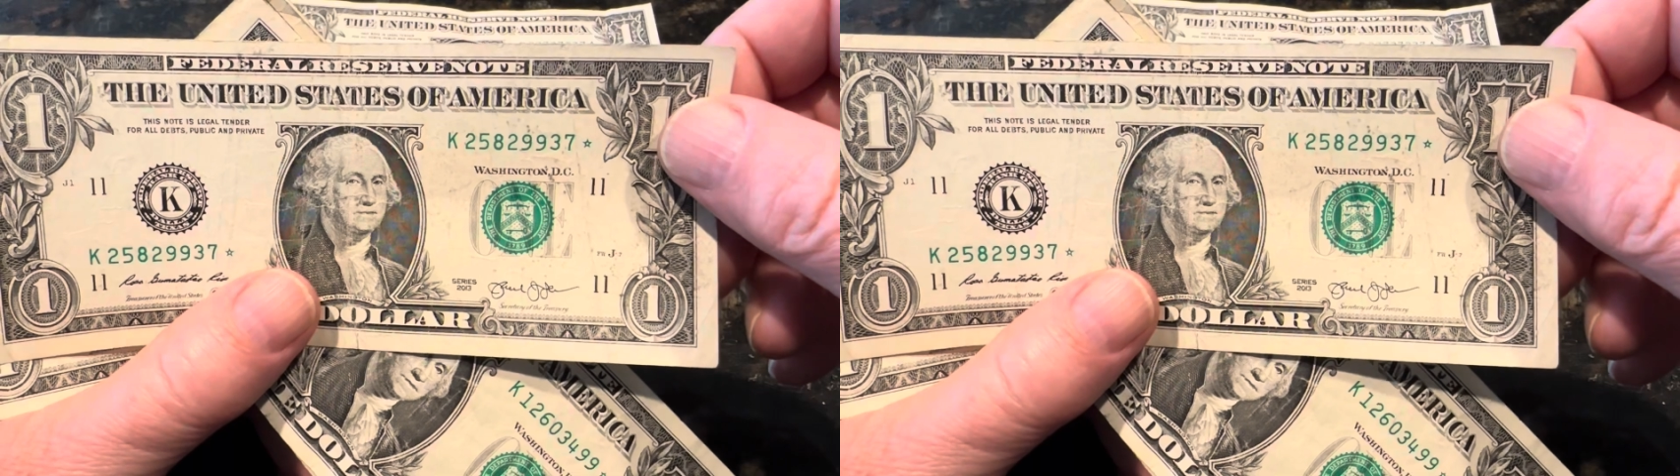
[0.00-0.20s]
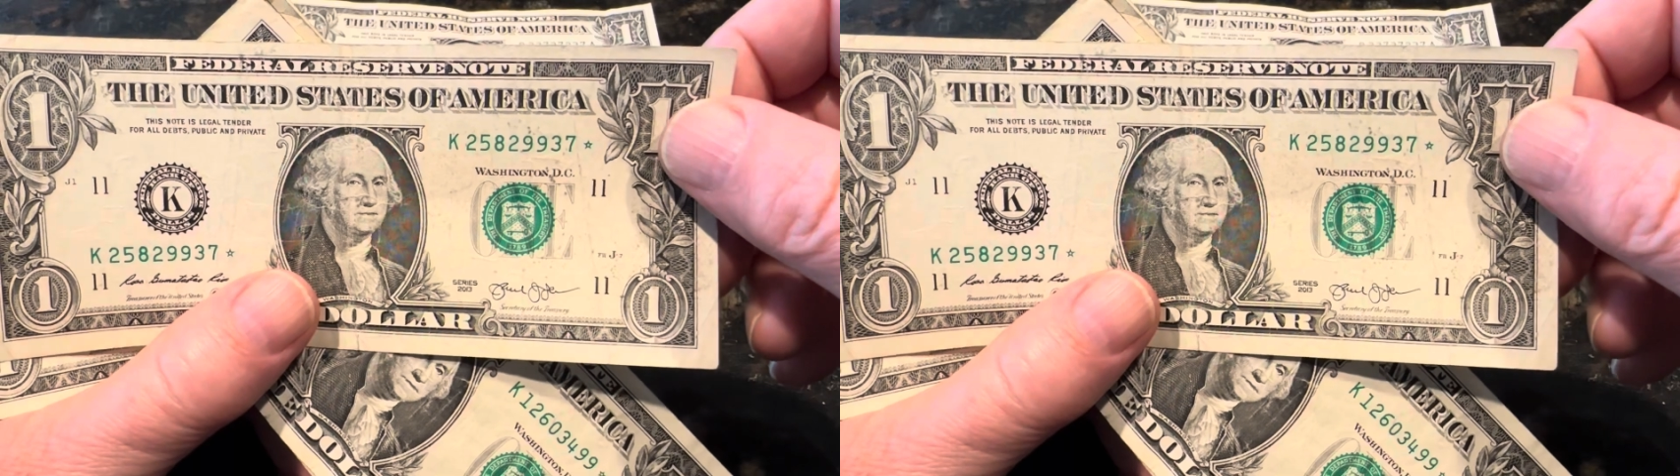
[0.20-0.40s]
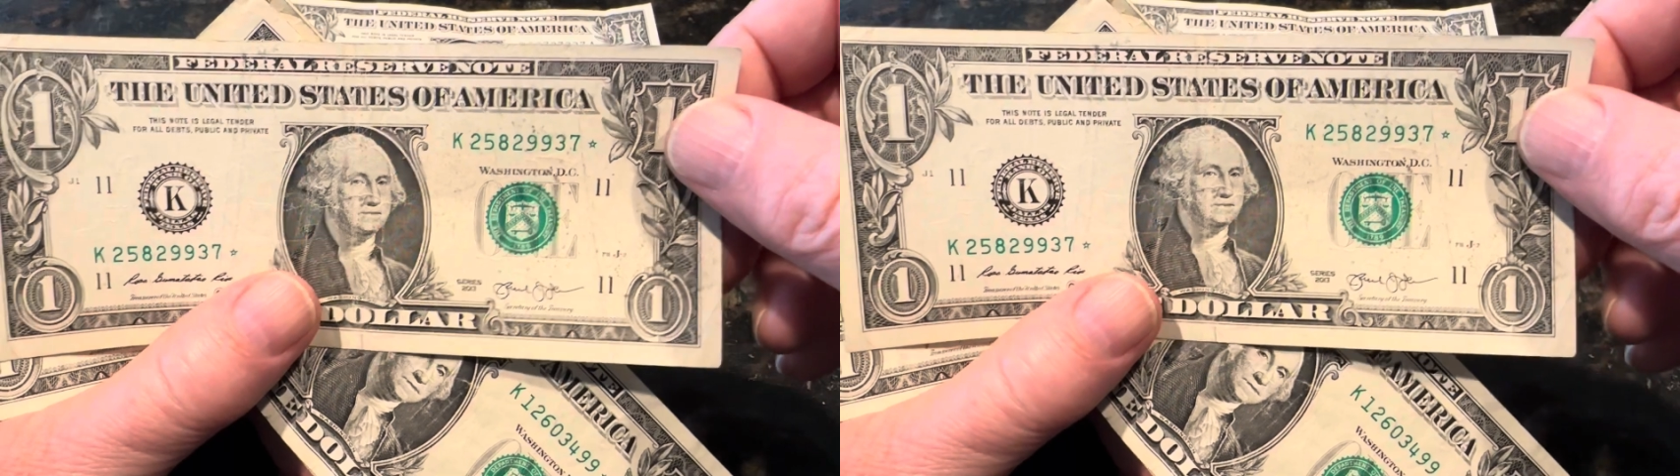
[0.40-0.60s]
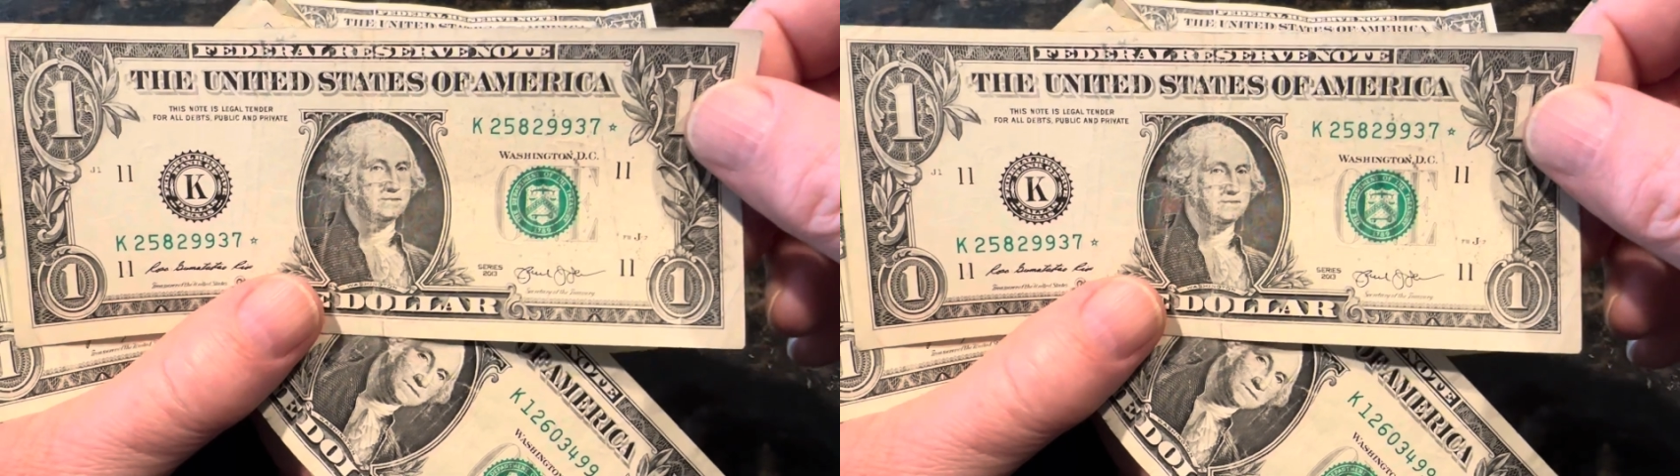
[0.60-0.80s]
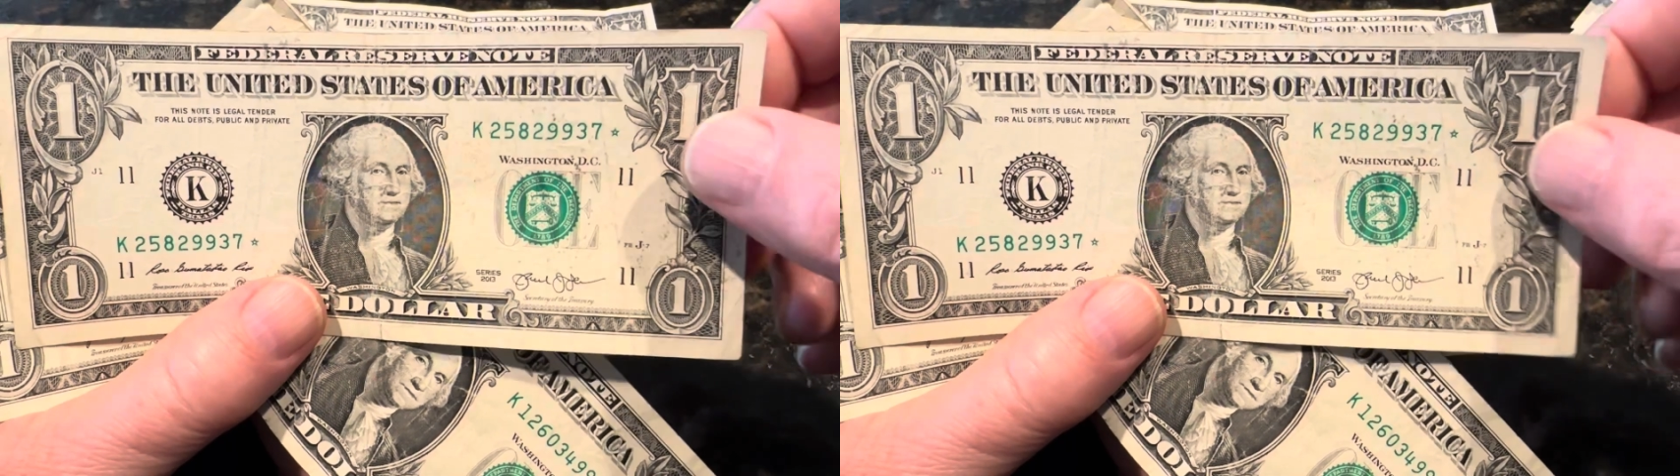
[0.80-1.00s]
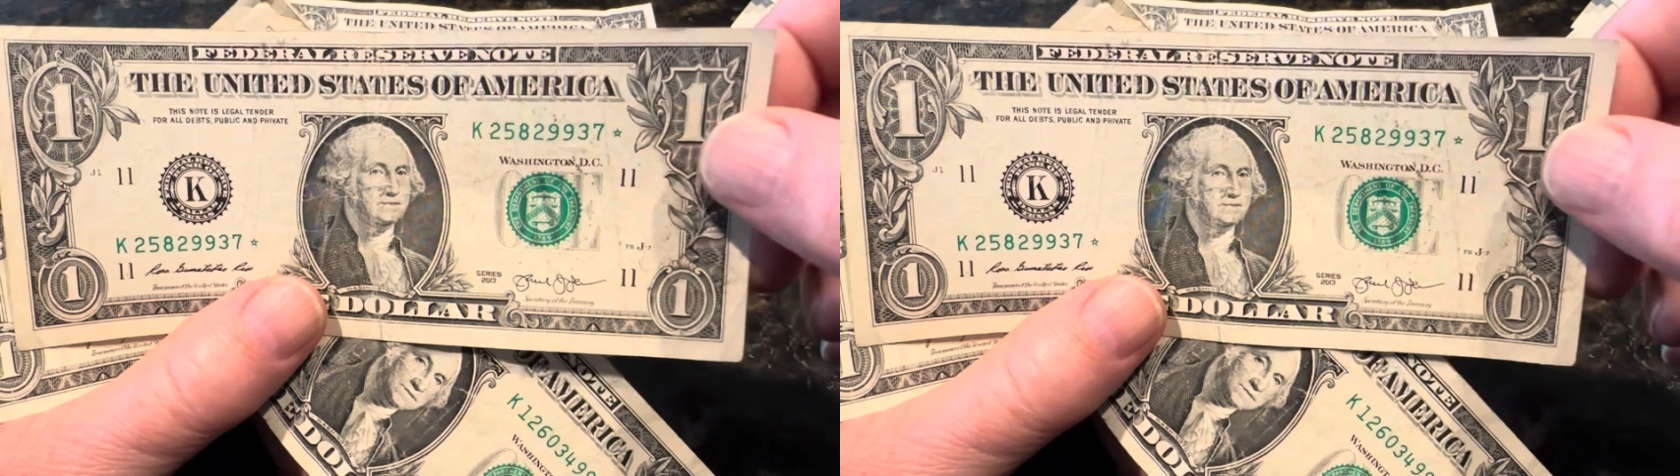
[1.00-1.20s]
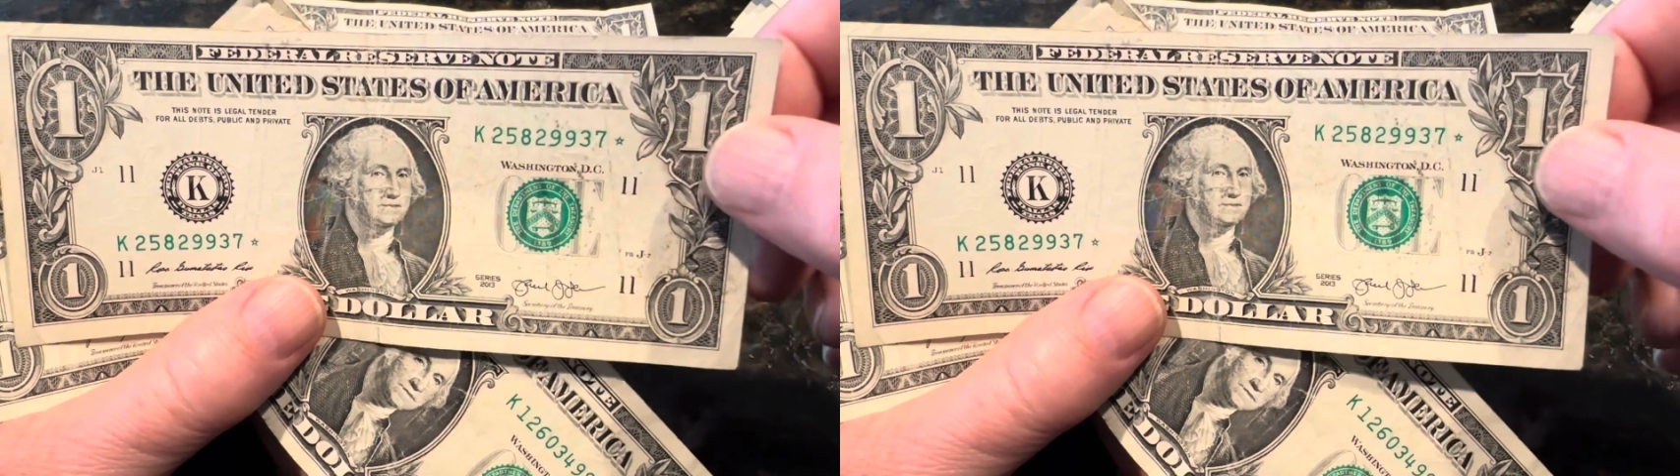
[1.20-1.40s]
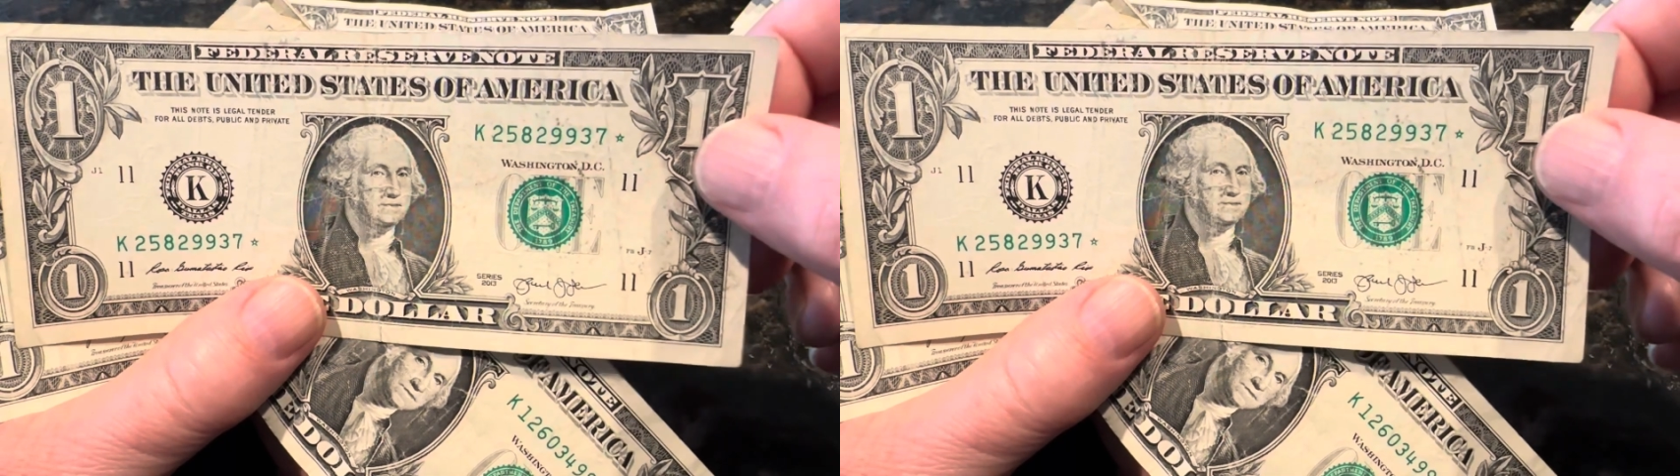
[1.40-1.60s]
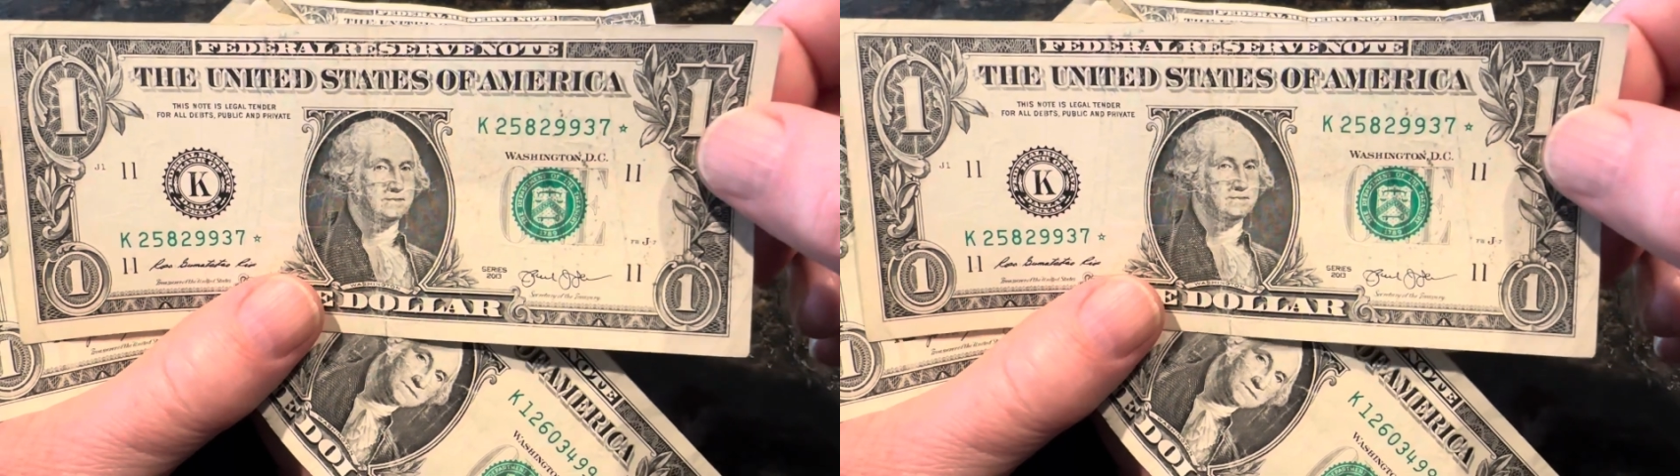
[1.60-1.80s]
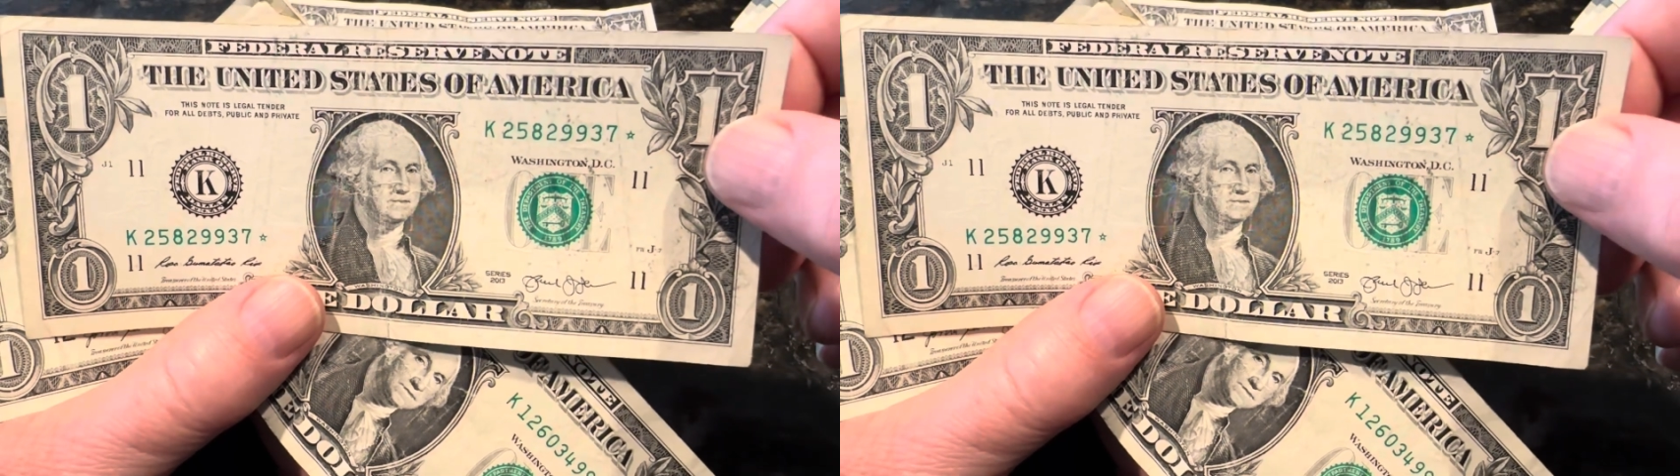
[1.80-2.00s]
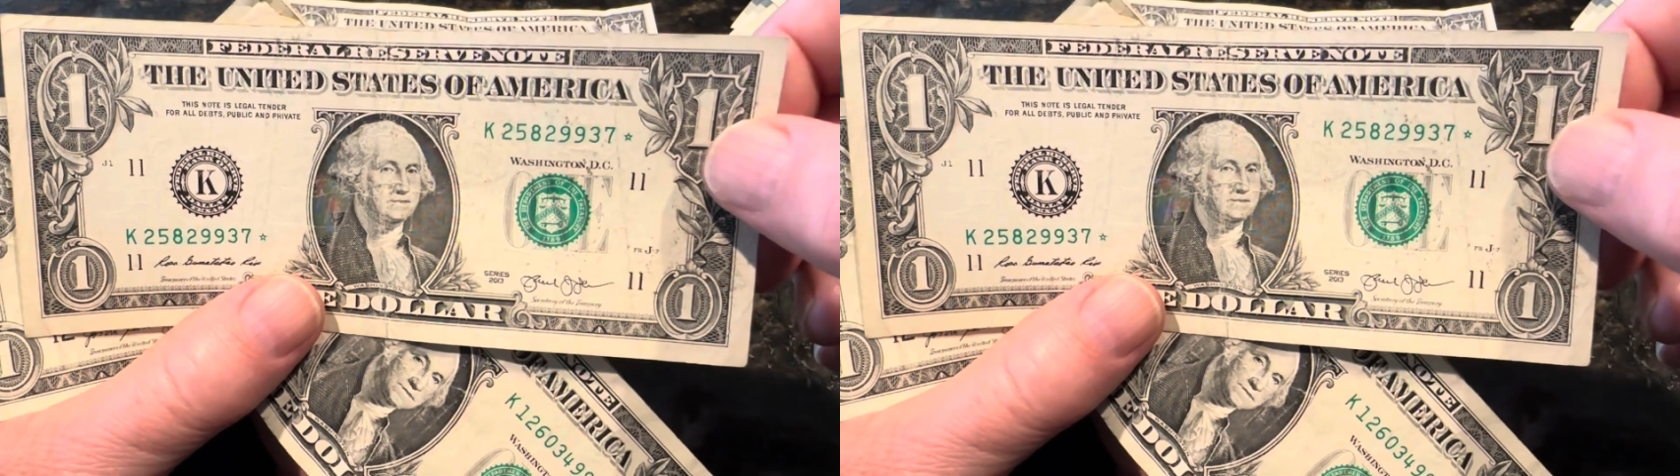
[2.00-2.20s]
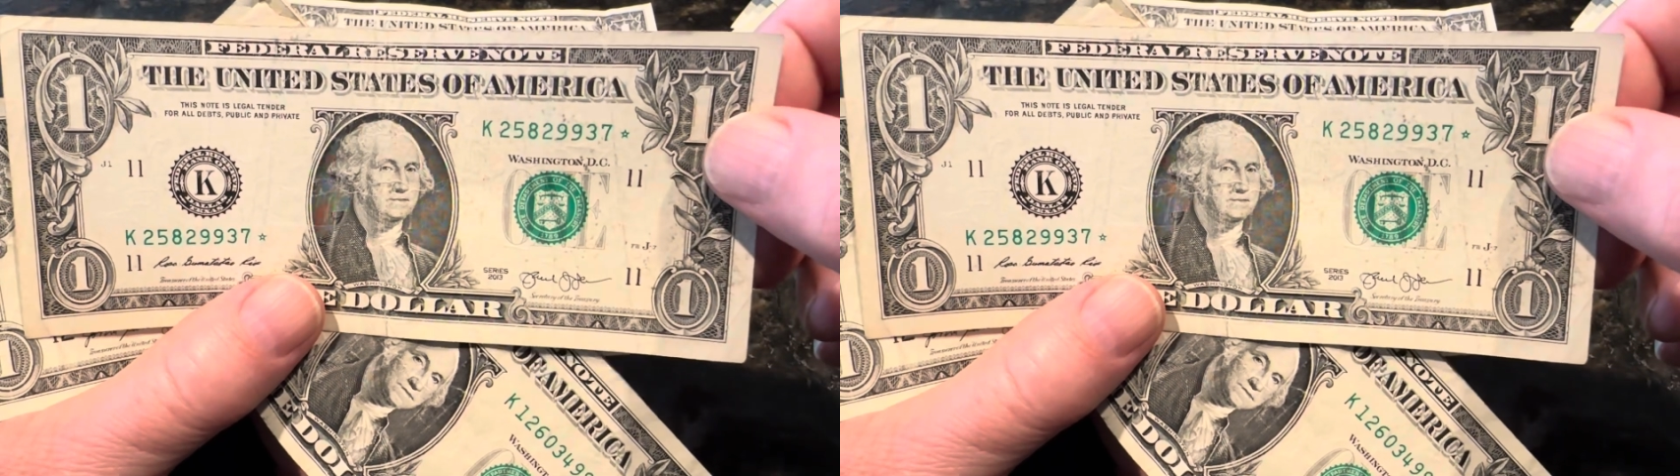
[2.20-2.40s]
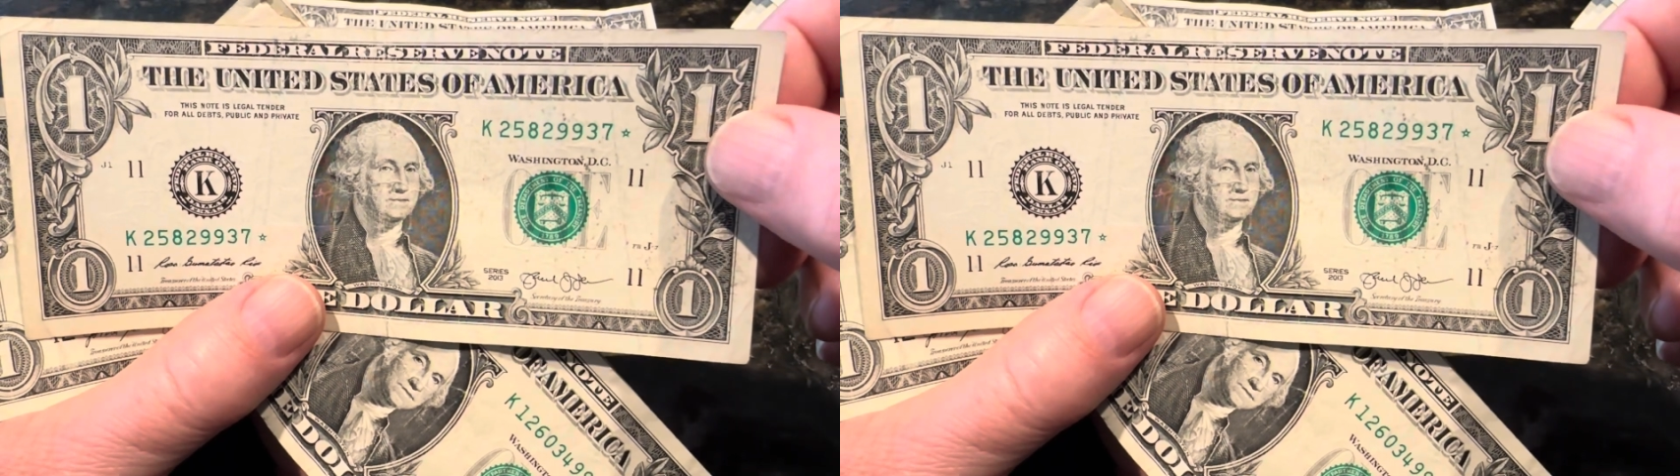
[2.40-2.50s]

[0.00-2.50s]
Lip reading: on it, 2013, so it's 10 years old.